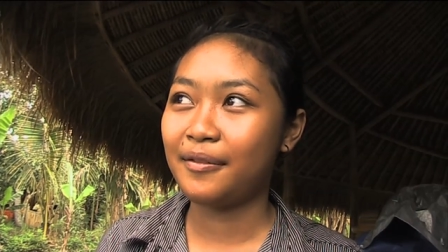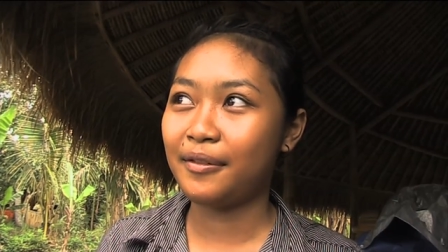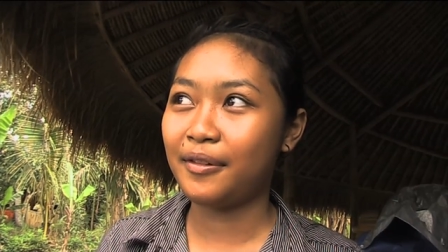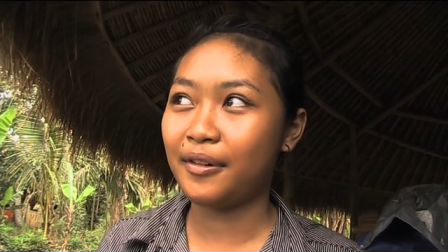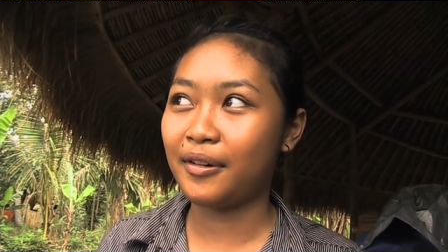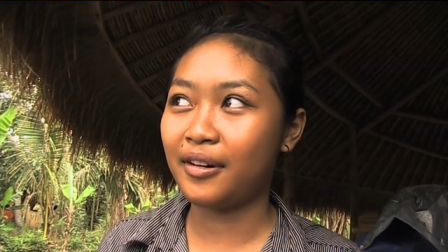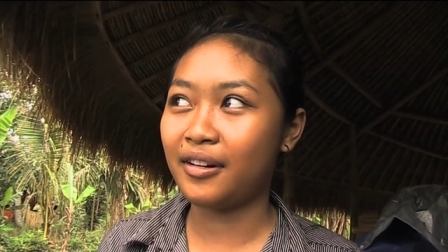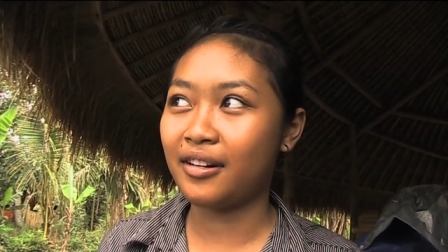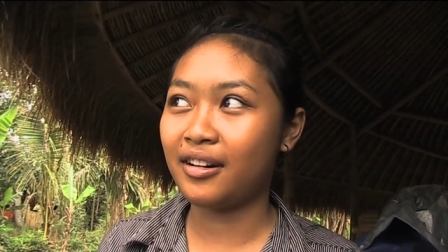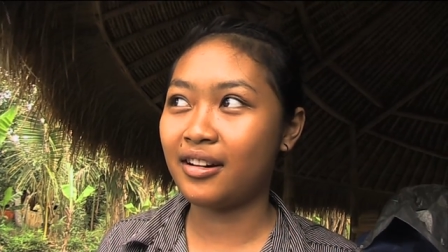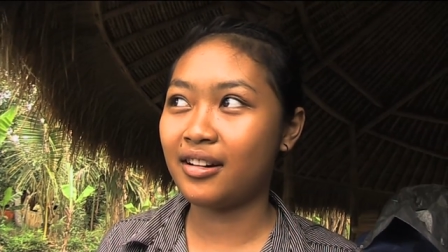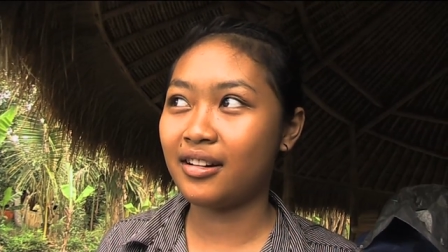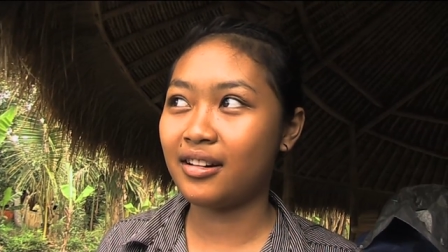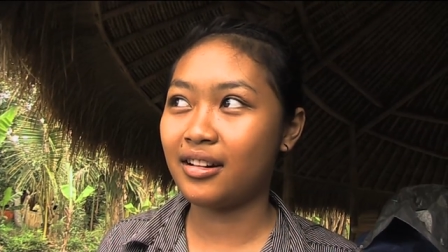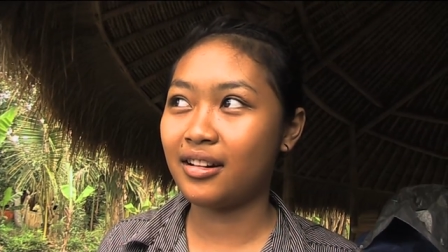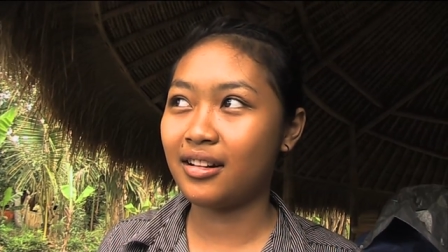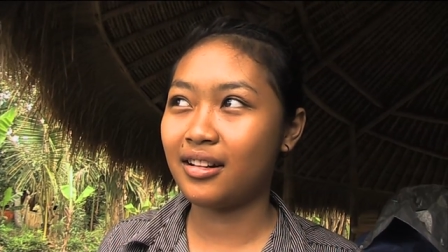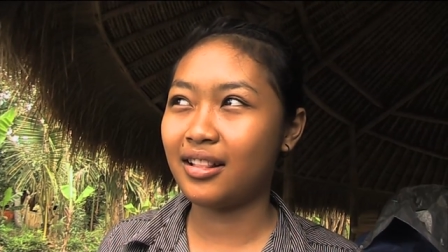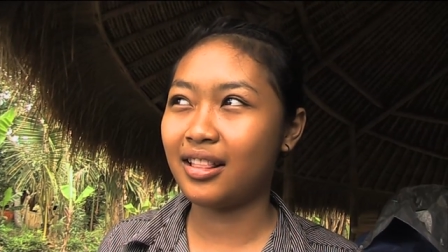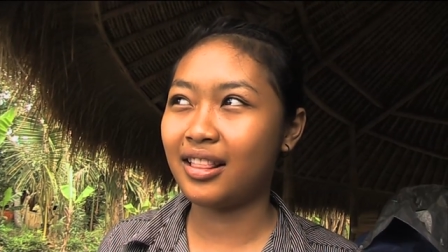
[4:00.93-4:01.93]
for
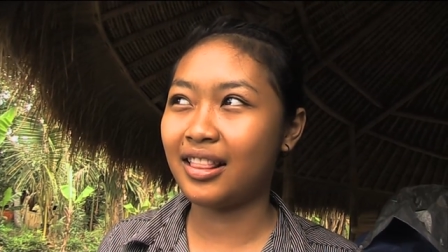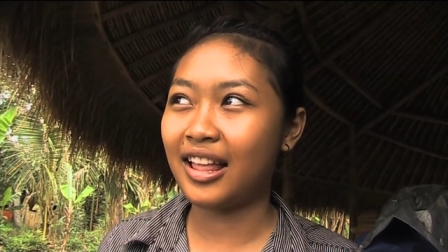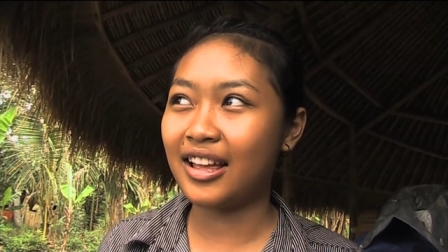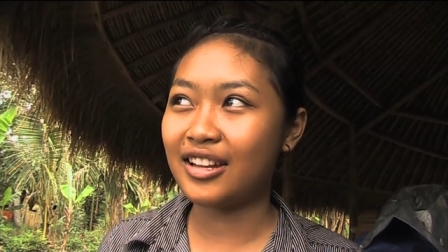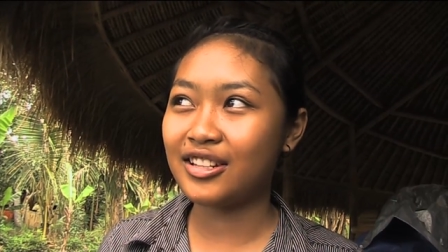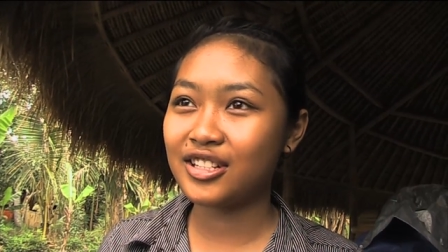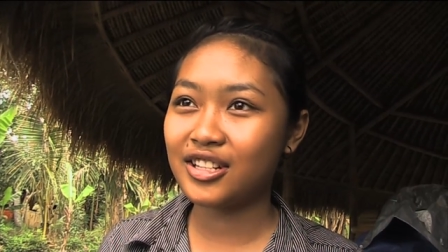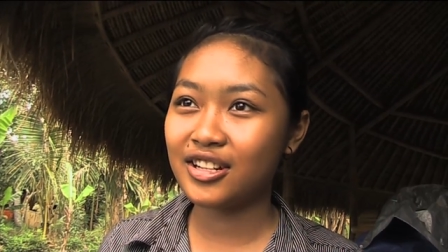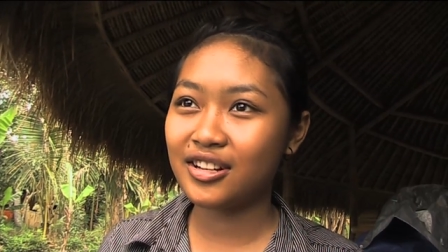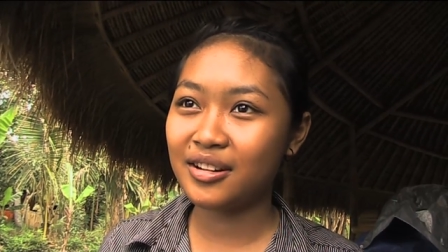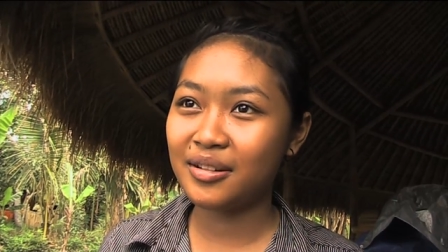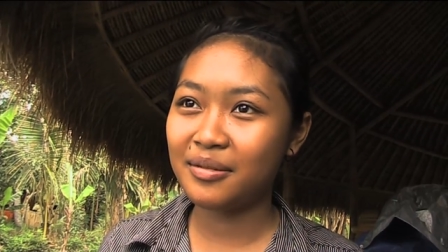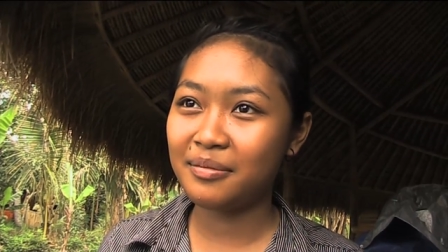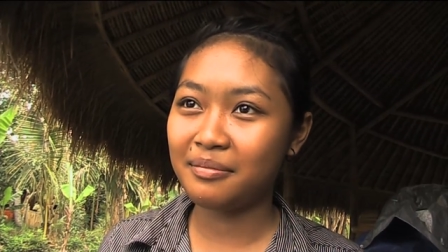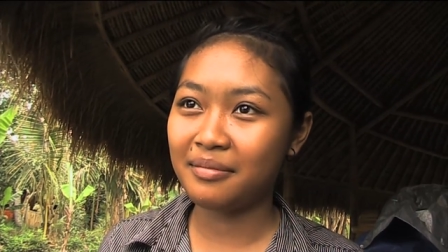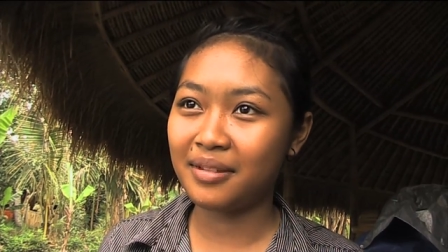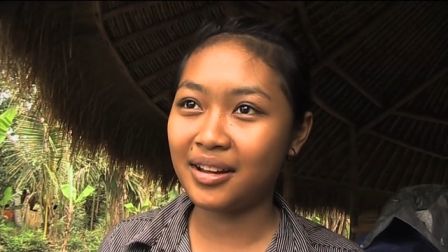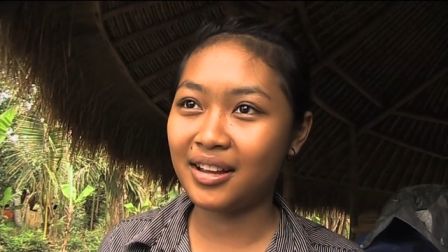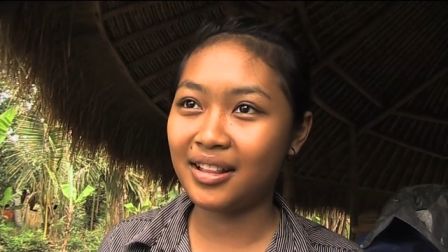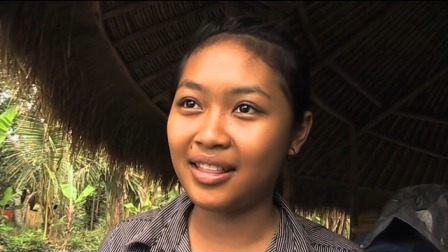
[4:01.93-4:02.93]
last year
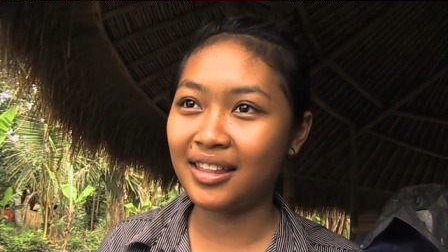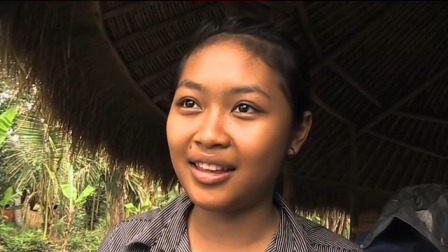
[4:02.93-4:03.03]
my